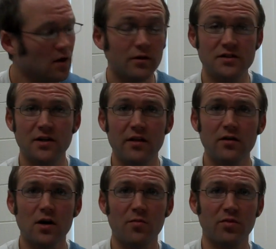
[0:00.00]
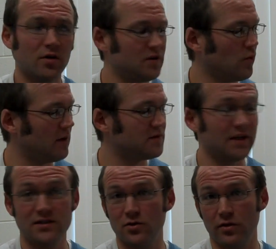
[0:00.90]
There's another couple good
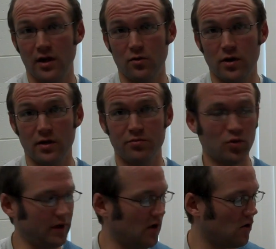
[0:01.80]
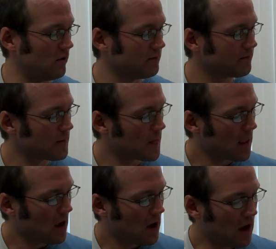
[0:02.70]
websites, though, that I want to point out.
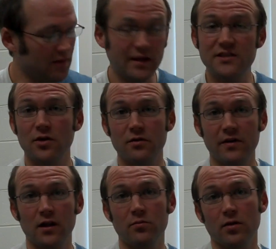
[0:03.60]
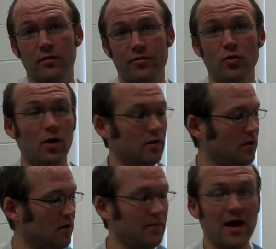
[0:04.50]
And these are available through our,
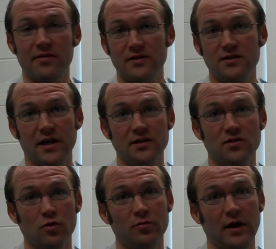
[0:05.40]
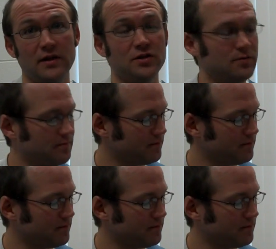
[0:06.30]
our Math and Science homepage.